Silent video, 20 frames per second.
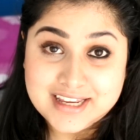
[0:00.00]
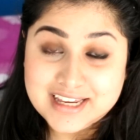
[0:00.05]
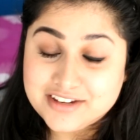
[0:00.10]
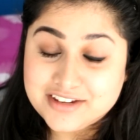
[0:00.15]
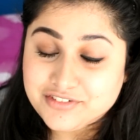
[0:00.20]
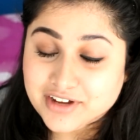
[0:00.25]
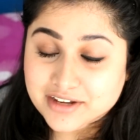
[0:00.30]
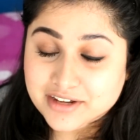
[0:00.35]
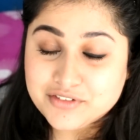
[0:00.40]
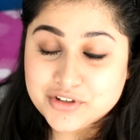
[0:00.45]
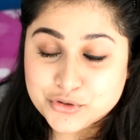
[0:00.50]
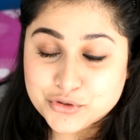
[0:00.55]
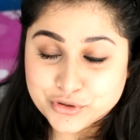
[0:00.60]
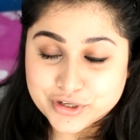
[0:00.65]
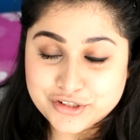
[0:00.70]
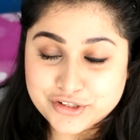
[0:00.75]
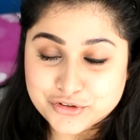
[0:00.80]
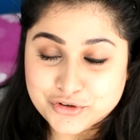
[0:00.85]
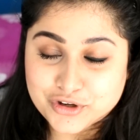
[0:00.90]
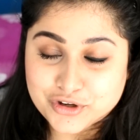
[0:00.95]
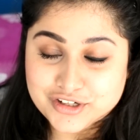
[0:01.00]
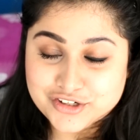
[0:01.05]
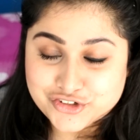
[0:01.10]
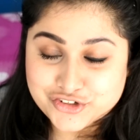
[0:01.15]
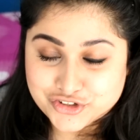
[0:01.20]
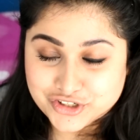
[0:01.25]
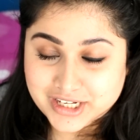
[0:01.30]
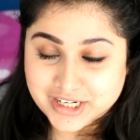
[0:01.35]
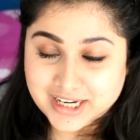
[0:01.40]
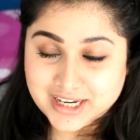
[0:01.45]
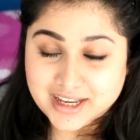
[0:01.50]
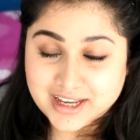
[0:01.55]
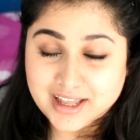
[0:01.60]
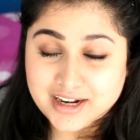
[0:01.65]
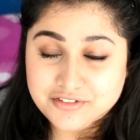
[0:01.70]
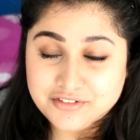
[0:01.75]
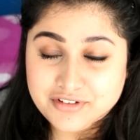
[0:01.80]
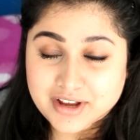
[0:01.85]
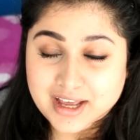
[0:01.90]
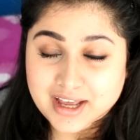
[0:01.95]
If I were going to college today
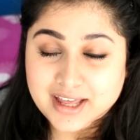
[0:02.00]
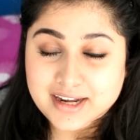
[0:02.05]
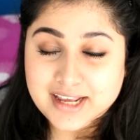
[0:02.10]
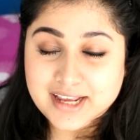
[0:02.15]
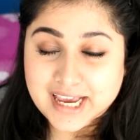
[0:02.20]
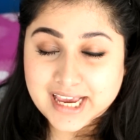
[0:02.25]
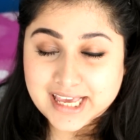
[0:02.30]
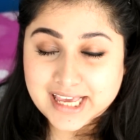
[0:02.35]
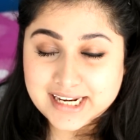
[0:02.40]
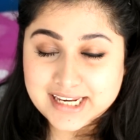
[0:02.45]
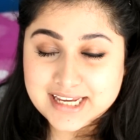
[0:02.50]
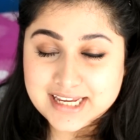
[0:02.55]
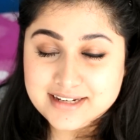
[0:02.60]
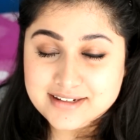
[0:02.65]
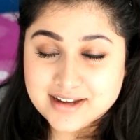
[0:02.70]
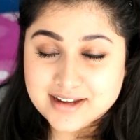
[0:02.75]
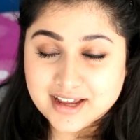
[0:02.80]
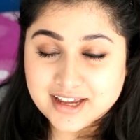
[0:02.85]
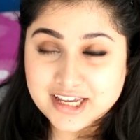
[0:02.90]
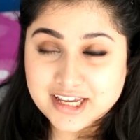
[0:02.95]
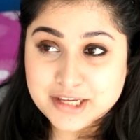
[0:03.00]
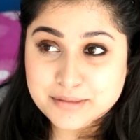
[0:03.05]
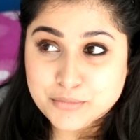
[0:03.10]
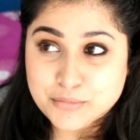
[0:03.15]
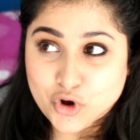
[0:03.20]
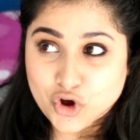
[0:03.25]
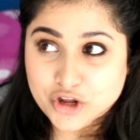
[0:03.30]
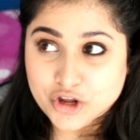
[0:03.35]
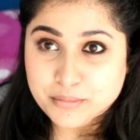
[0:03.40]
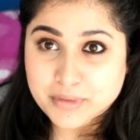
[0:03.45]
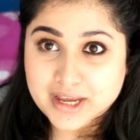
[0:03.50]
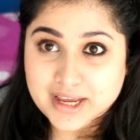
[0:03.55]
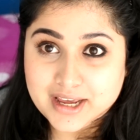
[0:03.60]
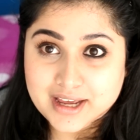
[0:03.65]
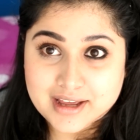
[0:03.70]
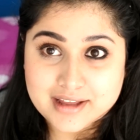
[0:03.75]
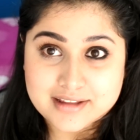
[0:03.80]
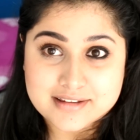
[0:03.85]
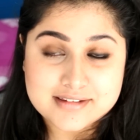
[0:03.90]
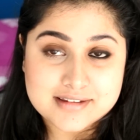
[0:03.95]
and if I had any time on my
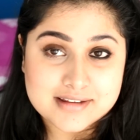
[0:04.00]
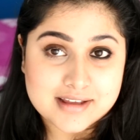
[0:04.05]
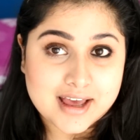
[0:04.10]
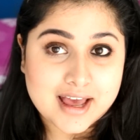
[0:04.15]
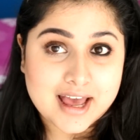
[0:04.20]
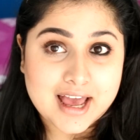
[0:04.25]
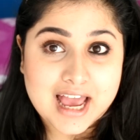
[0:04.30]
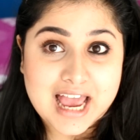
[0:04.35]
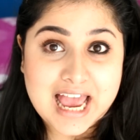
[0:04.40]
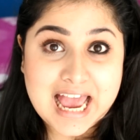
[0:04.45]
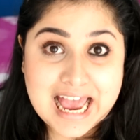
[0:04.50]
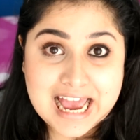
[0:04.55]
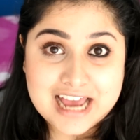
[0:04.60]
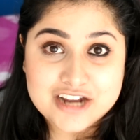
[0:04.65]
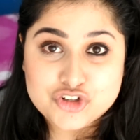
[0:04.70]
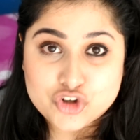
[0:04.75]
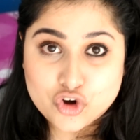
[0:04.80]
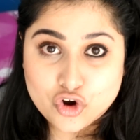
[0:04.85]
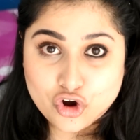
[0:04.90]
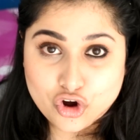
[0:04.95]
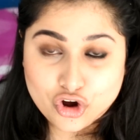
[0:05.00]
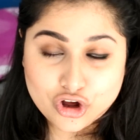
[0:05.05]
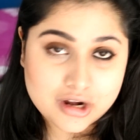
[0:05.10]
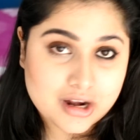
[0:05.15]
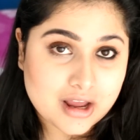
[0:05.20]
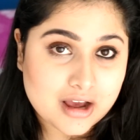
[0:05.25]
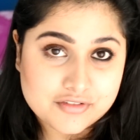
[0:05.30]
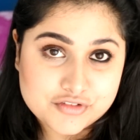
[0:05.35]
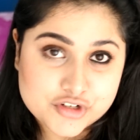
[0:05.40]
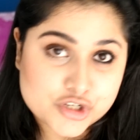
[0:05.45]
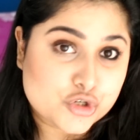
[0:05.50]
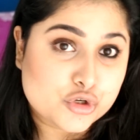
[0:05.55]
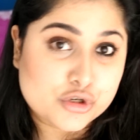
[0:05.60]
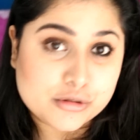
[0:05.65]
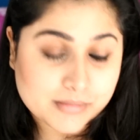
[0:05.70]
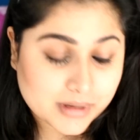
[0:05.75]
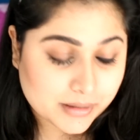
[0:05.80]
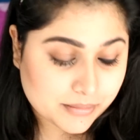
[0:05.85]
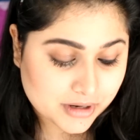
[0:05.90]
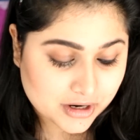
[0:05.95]
hands at all after
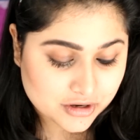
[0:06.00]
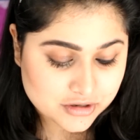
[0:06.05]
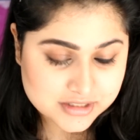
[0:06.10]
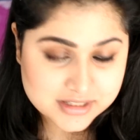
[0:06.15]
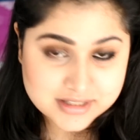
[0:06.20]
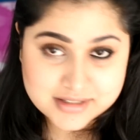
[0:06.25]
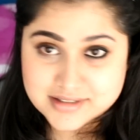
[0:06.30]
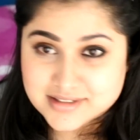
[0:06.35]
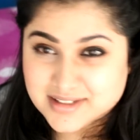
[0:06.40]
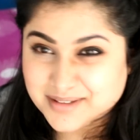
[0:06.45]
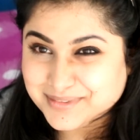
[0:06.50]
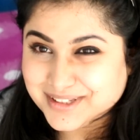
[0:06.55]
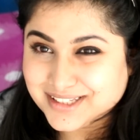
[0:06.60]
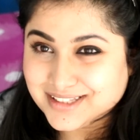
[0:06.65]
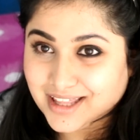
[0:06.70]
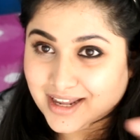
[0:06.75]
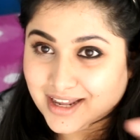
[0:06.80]
doing my brows, this is something